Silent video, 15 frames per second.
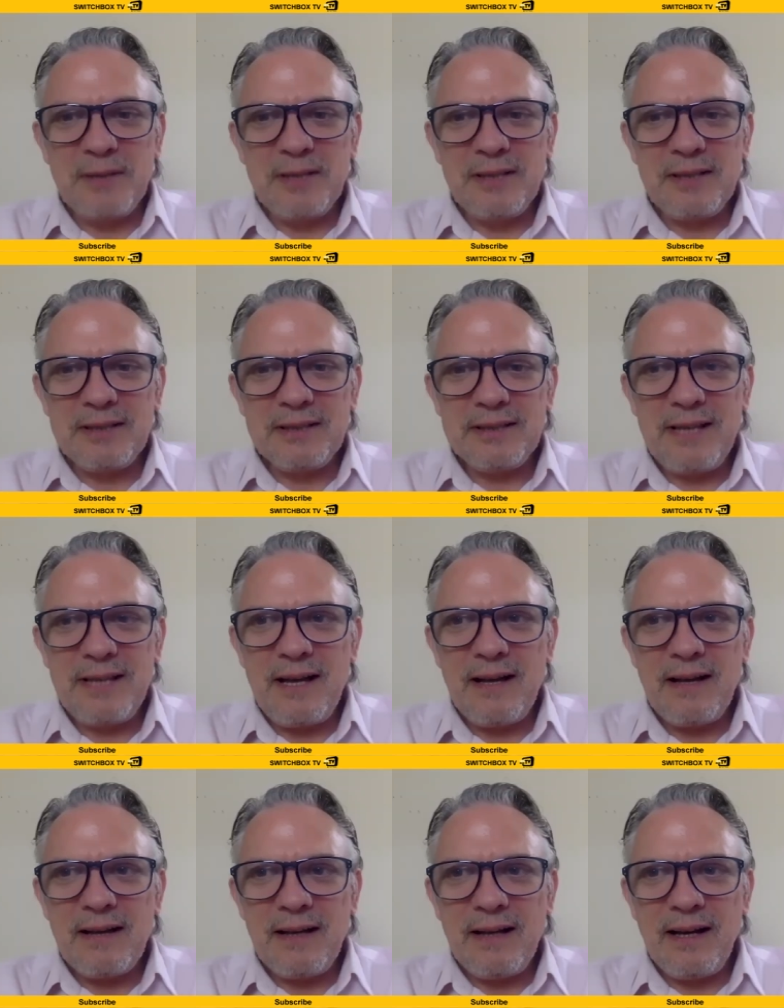nice, yeah.
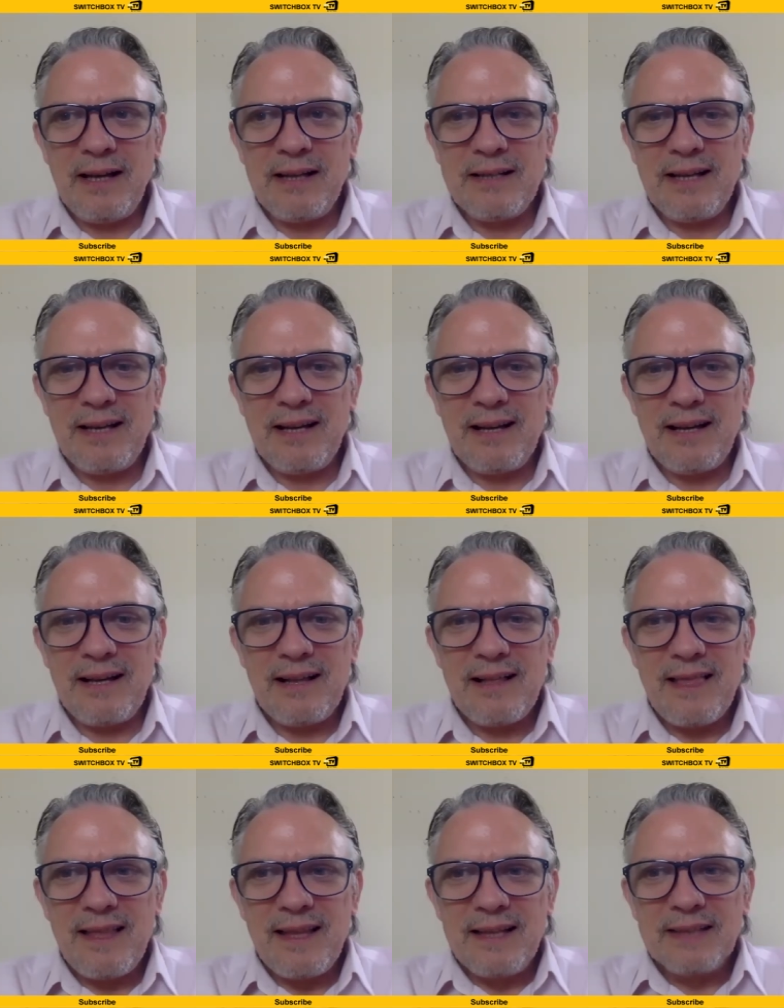And
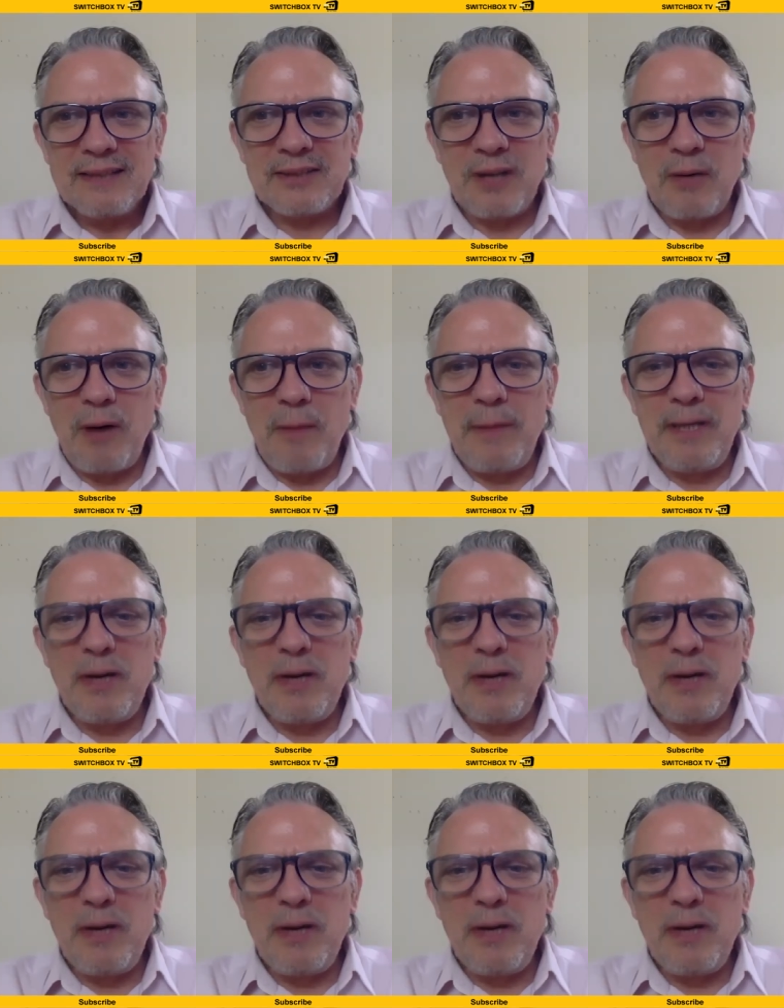so, I mean, it